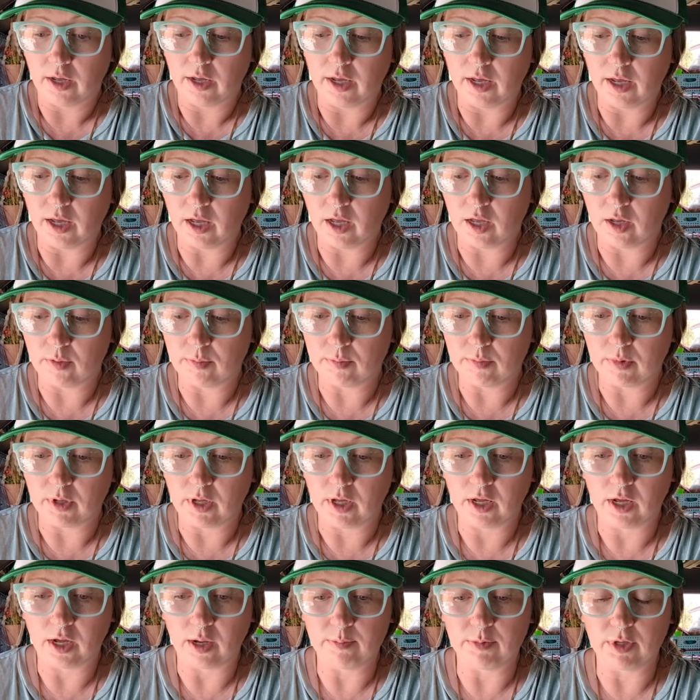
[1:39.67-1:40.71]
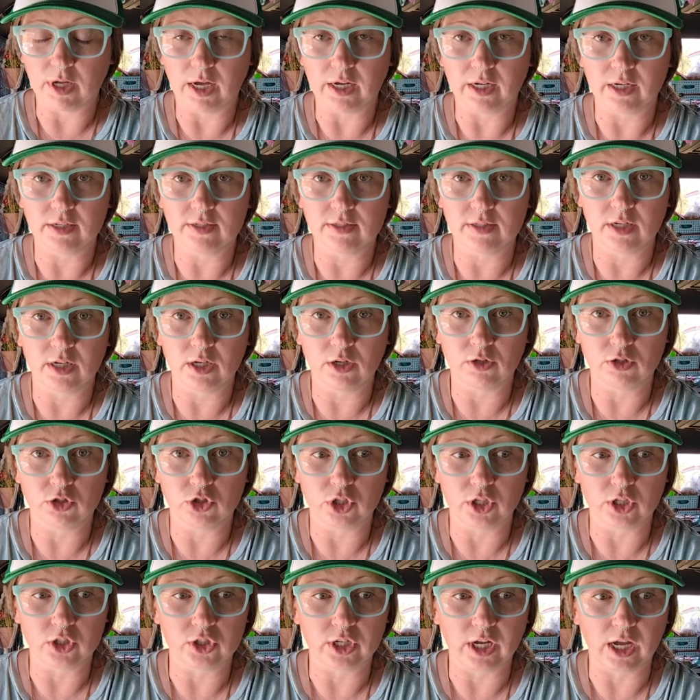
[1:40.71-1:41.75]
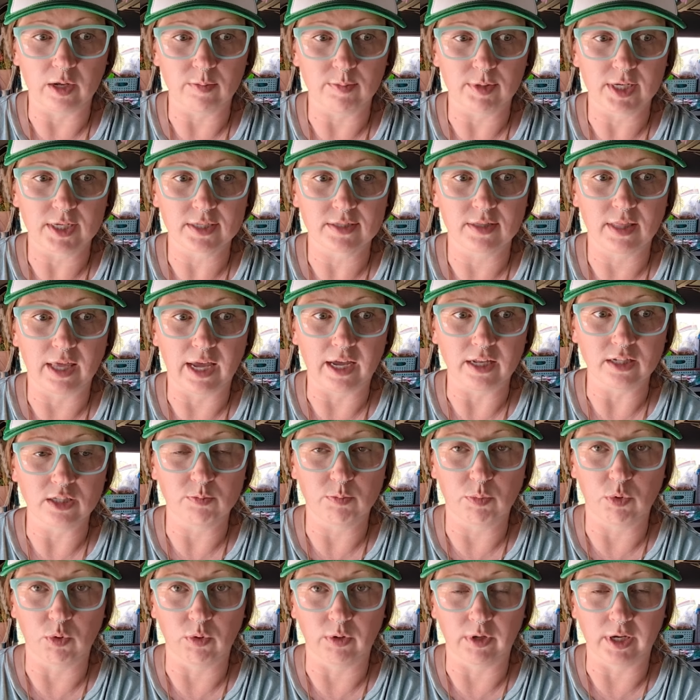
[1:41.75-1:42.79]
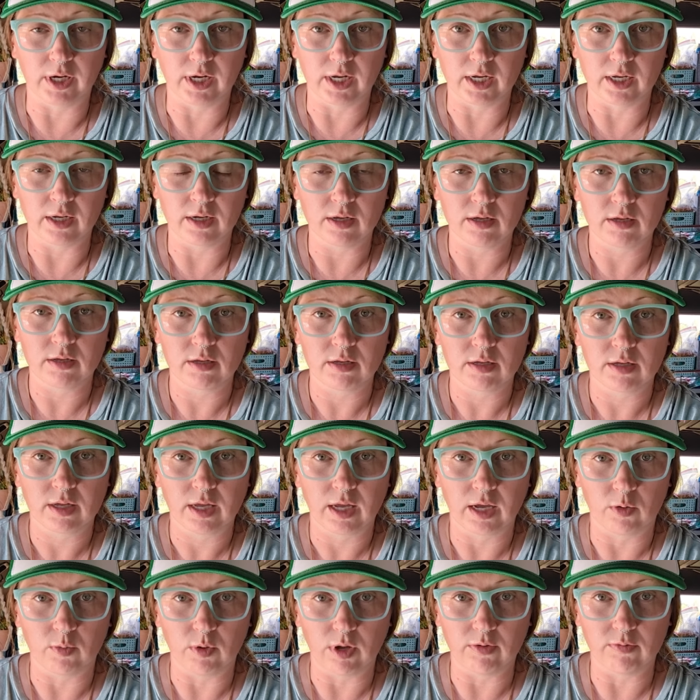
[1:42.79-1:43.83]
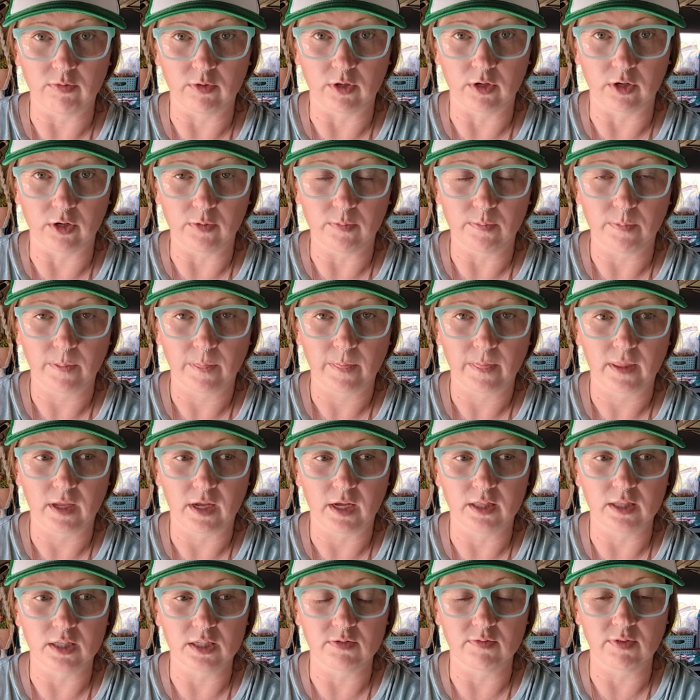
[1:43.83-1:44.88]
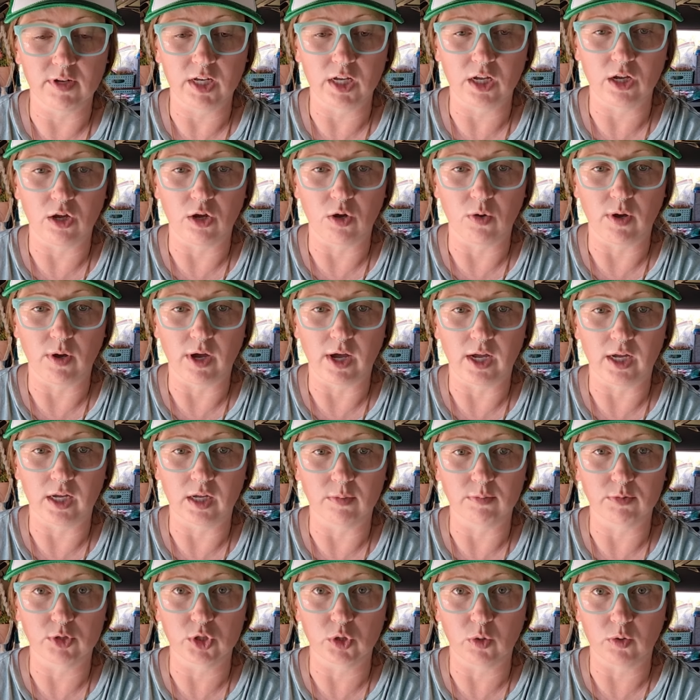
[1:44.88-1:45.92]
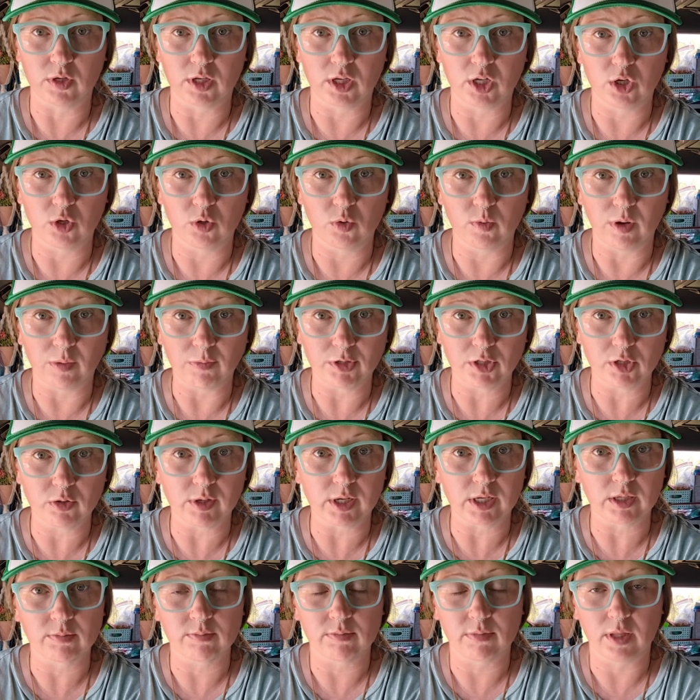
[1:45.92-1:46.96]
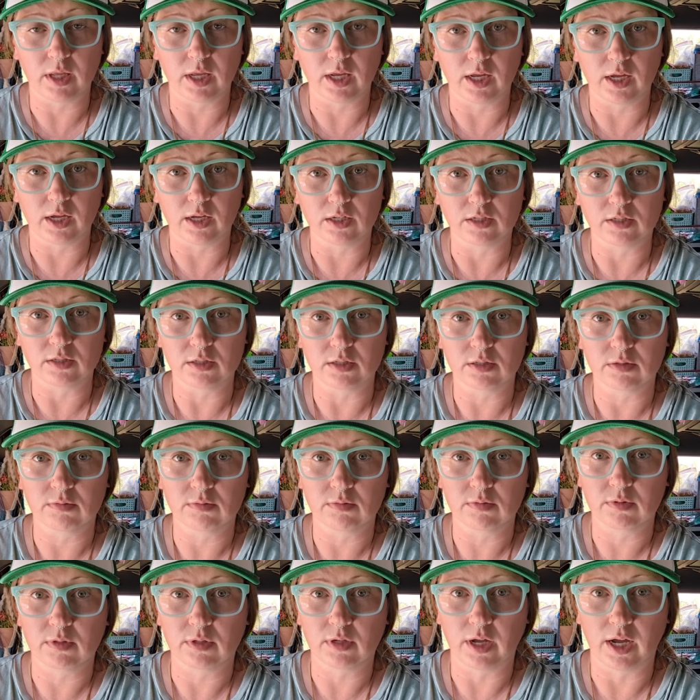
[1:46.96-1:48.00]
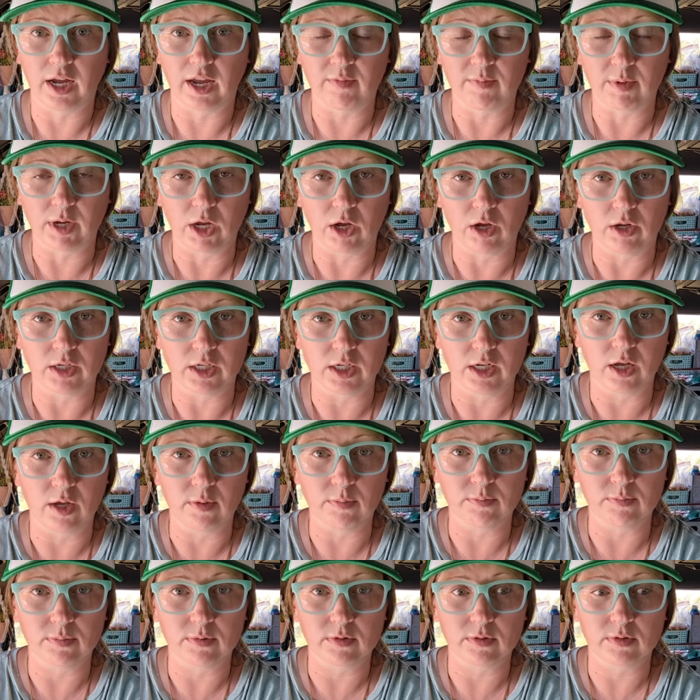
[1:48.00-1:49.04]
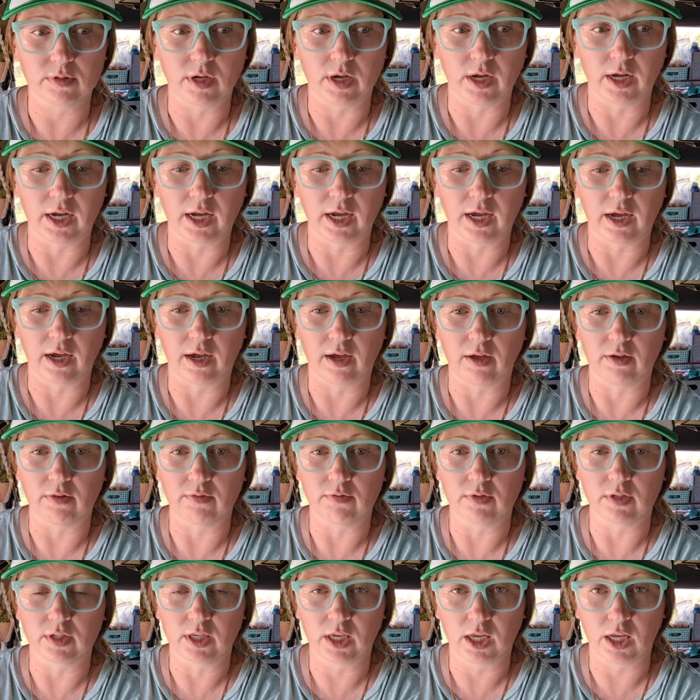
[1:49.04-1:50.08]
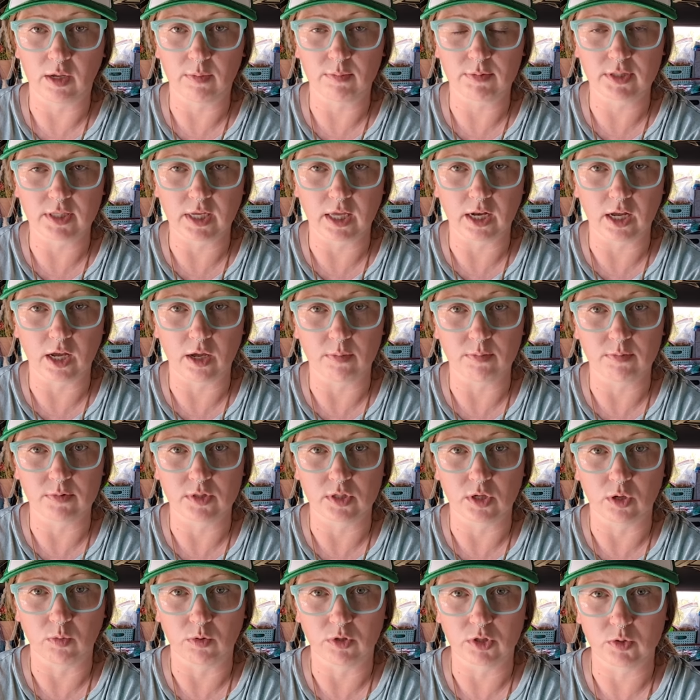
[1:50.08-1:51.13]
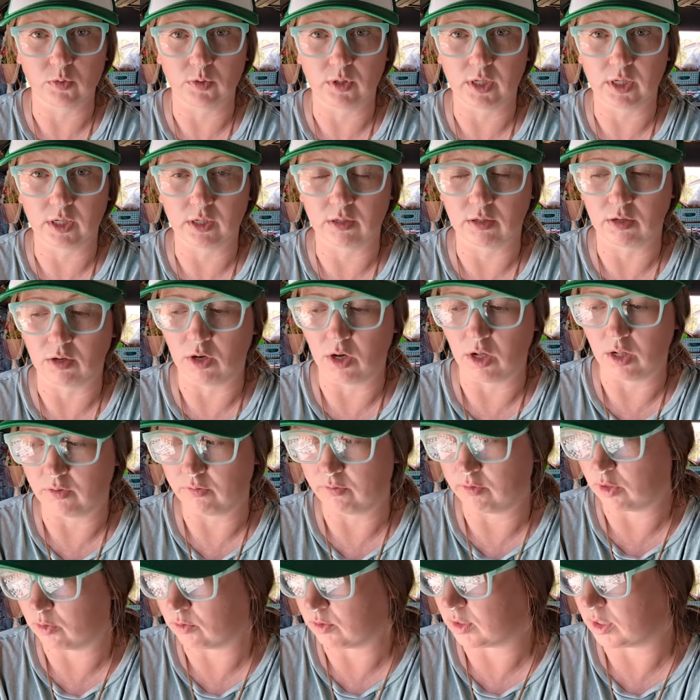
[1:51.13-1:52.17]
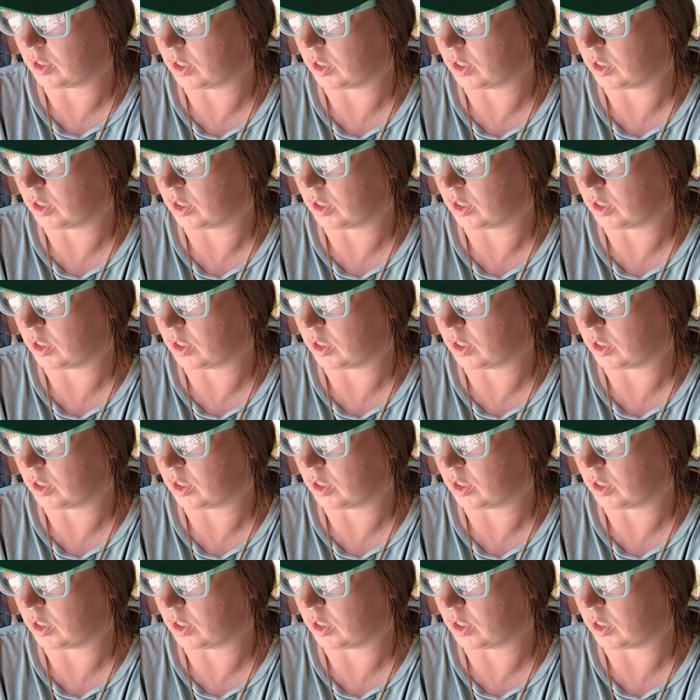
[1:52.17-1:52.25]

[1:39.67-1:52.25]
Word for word: um, I'm not going to sit here and chit chat because that's boring. However, in this video, I am showing you what we're doing. And I have my awning up. I have camp set up. So we're doing all of those